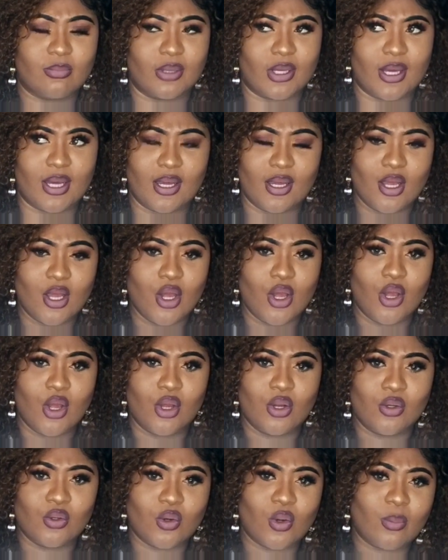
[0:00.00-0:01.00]
but
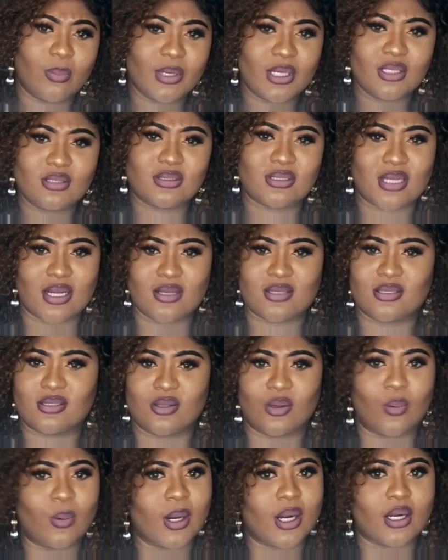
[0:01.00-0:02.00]
nobody does
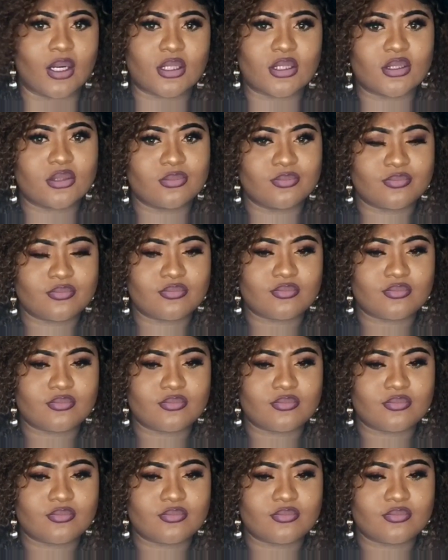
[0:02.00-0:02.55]
the work.